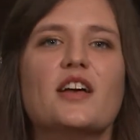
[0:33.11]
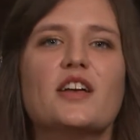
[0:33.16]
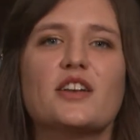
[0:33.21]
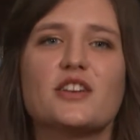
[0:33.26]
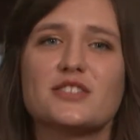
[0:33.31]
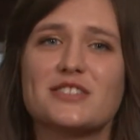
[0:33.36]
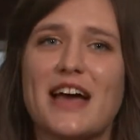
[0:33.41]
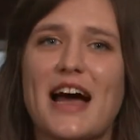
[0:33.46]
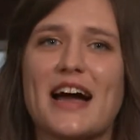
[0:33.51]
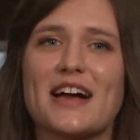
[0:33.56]

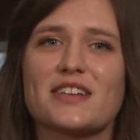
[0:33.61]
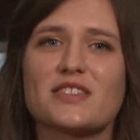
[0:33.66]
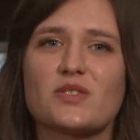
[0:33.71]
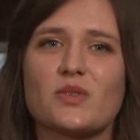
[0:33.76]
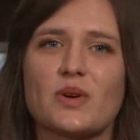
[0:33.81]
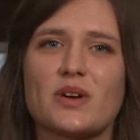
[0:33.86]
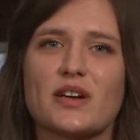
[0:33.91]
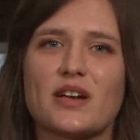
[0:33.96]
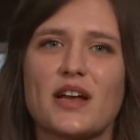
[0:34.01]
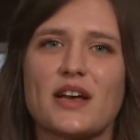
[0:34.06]
Your tax
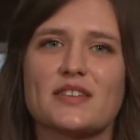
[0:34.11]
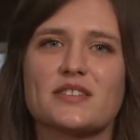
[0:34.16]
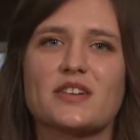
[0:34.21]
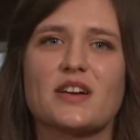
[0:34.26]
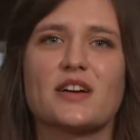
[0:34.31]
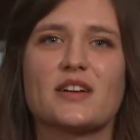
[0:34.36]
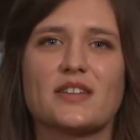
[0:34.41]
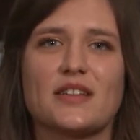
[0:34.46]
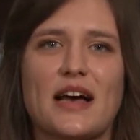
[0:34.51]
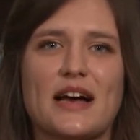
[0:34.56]
organizer
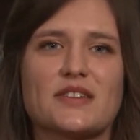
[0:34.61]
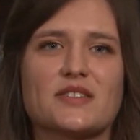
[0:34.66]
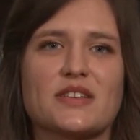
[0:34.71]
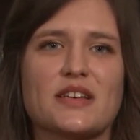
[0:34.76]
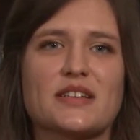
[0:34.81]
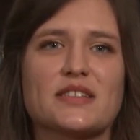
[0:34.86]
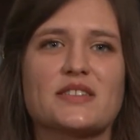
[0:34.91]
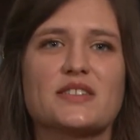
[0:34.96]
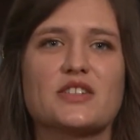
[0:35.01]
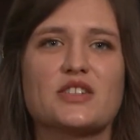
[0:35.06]
allows
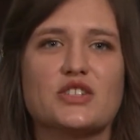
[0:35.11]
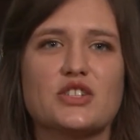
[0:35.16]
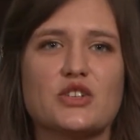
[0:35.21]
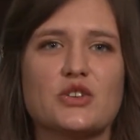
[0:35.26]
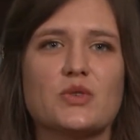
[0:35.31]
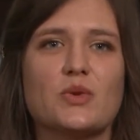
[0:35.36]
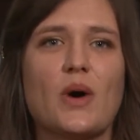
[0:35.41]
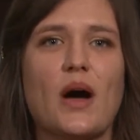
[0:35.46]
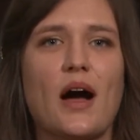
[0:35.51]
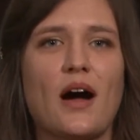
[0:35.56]
us to
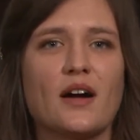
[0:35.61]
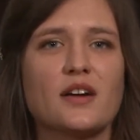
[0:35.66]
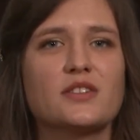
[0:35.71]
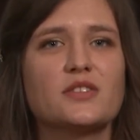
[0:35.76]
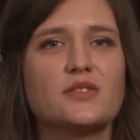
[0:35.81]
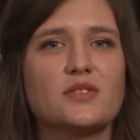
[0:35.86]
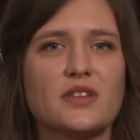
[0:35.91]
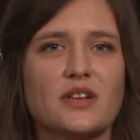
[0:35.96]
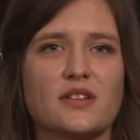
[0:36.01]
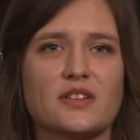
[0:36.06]
do our
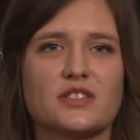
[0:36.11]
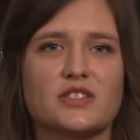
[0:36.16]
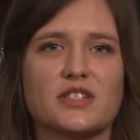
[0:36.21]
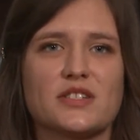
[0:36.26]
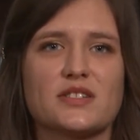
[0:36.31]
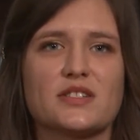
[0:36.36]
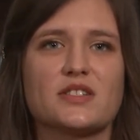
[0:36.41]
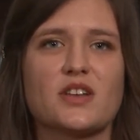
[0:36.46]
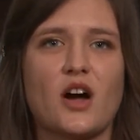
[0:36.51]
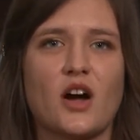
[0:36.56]
due
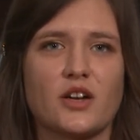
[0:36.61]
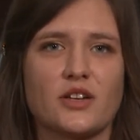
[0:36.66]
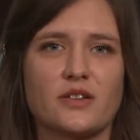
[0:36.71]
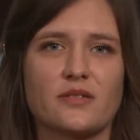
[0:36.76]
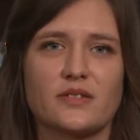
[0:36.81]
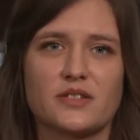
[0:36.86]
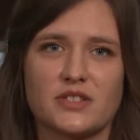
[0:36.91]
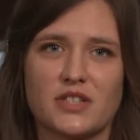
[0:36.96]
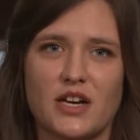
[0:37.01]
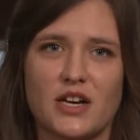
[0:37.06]
diligence on your
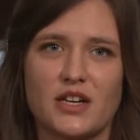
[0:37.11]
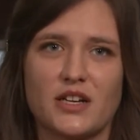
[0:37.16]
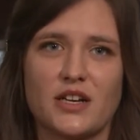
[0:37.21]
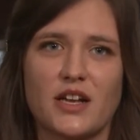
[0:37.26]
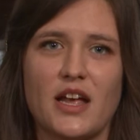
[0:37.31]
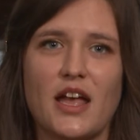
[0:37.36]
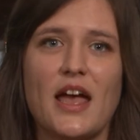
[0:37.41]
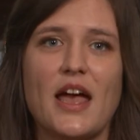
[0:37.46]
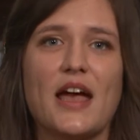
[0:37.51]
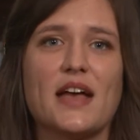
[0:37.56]
return
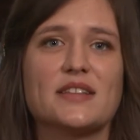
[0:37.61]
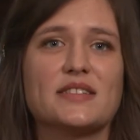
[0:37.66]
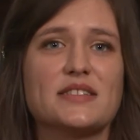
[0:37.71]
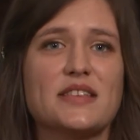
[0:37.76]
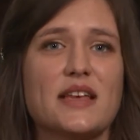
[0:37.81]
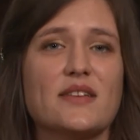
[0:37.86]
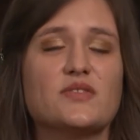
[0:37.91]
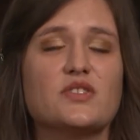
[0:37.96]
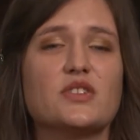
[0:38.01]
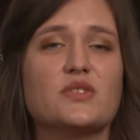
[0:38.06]
and
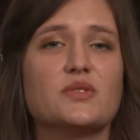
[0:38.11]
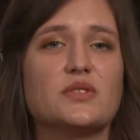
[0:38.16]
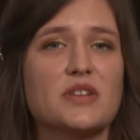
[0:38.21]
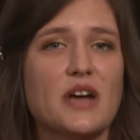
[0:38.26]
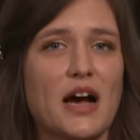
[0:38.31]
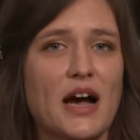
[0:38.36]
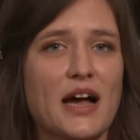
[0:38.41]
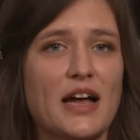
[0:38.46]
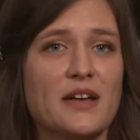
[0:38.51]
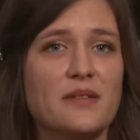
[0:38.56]
saves you
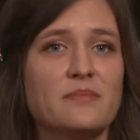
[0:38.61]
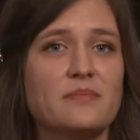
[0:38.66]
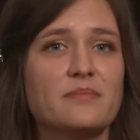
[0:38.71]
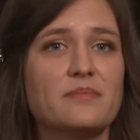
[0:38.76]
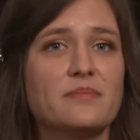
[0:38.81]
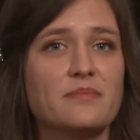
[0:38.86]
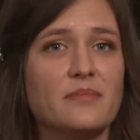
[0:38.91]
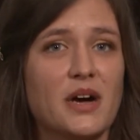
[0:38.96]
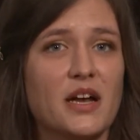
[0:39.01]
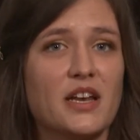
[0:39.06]
time,
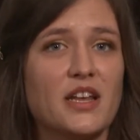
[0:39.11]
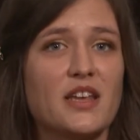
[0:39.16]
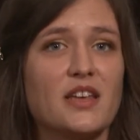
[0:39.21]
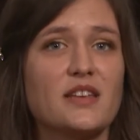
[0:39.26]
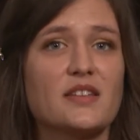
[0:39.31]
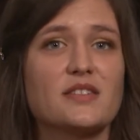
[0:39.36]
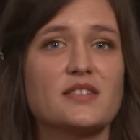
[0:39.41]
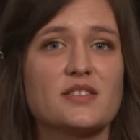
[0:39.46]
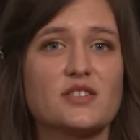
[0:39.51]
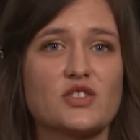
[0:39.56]
money,
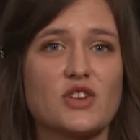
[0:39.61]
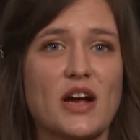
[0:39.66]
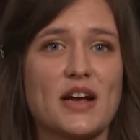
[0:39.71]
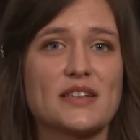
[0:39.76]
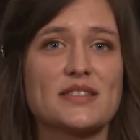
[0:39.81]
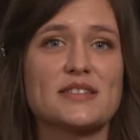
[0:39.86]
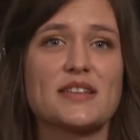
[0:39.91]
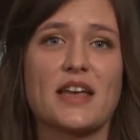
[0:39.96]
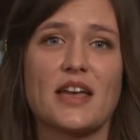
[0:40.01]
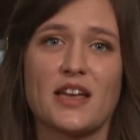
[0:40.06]

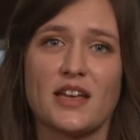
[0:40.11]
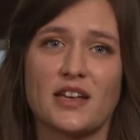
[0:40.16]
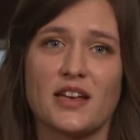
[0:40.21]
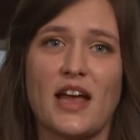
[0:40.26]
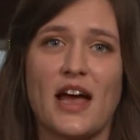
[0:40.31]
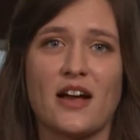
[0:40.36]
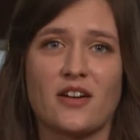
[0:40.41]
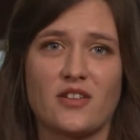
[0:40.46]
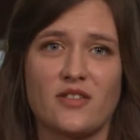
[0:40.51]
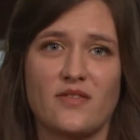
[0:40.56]
stress, and
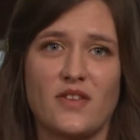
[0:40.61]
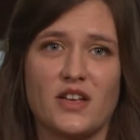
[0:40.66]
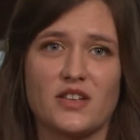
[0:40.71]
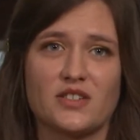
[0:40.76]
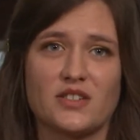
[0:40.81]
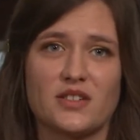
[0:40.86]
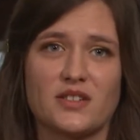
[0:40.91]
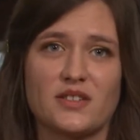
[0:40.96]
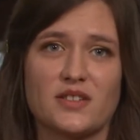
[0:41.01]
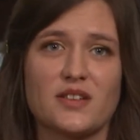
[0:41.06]

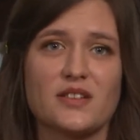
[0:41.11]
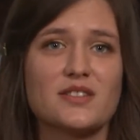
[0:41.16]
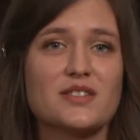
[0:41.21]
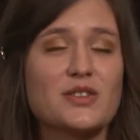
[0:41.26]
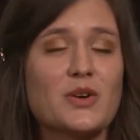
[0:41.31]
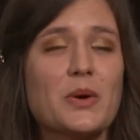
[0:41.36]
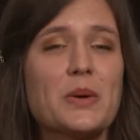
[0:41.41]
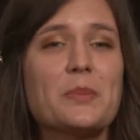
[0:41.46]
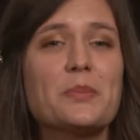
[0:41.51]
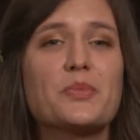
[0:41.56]
aggravation.
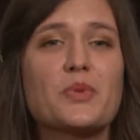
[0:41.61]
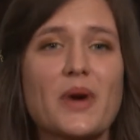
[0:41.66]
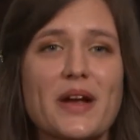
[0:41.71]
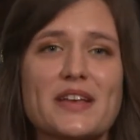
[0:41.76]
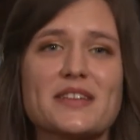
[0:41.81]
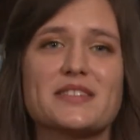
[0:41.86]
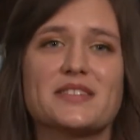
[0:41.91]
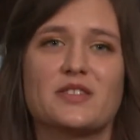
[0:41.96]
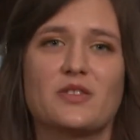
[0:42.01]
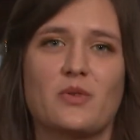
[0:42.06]
So
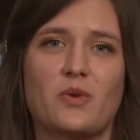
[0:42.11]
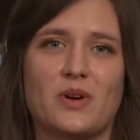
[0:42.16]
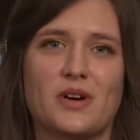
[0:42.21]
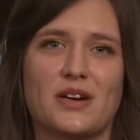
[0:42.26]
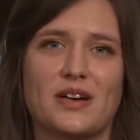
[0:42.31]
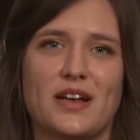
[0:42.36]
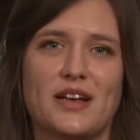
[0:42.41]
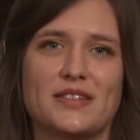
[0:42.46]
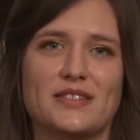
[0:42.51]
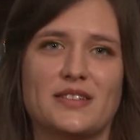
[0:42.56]
embrace your
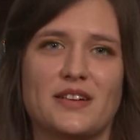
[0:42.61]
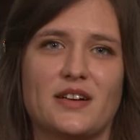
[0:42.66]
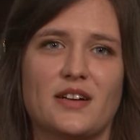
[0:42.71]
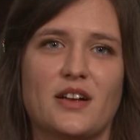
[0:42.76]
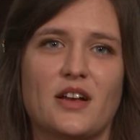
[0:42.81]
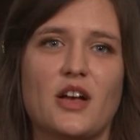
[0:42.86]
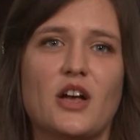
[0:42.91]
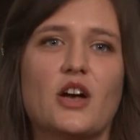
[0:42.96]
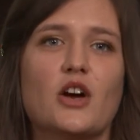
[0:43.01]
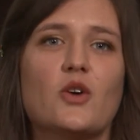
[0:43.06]
organizer.
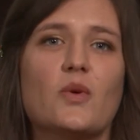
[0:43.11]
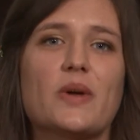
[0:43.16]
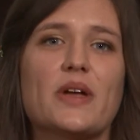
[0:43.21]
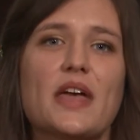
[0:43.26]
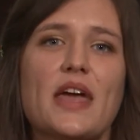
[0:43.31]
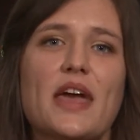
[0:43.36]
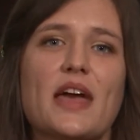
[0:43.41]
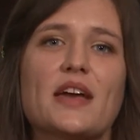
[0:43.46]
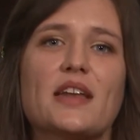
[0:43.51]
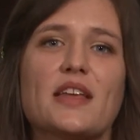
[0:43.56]
We
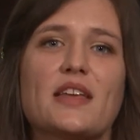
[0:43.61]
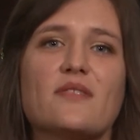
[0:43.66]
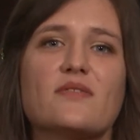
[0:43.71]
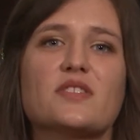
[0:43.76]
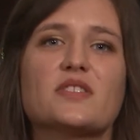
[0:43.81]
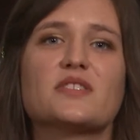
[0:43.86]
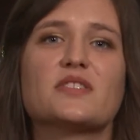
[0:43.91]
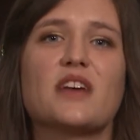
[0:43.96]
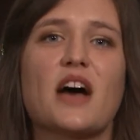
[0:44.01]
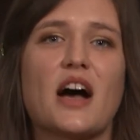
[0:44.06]
can't
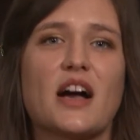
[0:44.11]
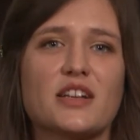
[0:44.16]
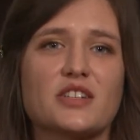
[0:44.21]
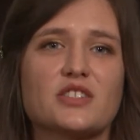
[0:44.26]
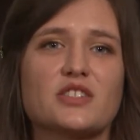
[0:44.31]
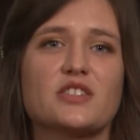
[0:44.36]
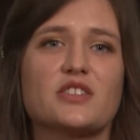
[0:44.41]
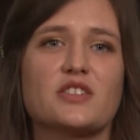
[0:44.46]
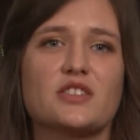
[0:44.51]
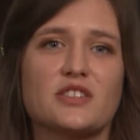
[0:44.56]
even
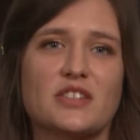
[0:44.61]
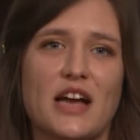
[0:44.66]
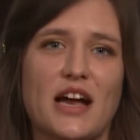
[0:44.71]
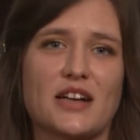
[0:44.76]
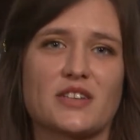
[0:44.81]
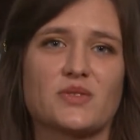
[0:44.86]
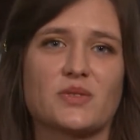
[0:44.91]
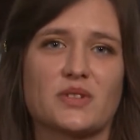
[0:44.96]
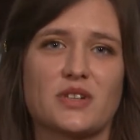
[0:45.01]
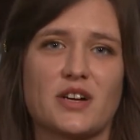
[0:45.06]
touch your
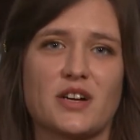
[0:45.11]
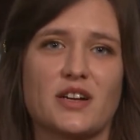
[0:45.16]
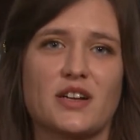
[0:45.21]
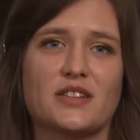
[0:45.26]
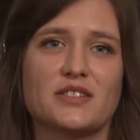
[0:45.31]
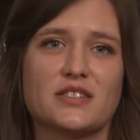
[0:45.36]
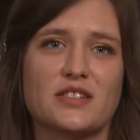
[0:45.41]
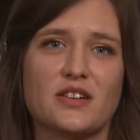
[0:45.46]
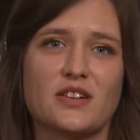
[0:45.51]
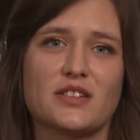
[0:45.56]
tax return
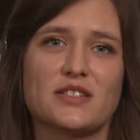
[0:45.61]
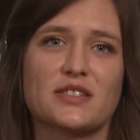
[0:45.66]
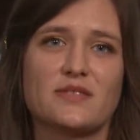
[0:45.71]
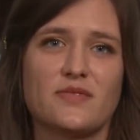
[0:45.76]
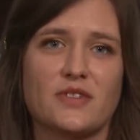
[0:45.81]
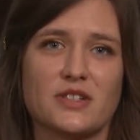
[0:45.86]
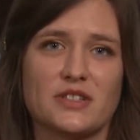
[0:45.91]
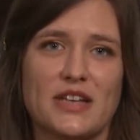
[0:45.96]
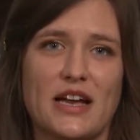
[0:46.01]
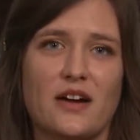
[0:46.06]
until it's
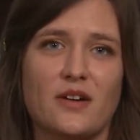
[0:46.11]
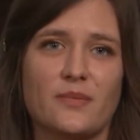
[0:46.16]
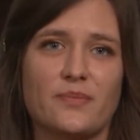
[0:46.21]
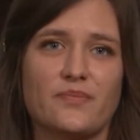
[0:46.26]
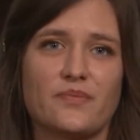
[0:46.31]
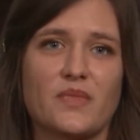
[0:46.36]
filled out.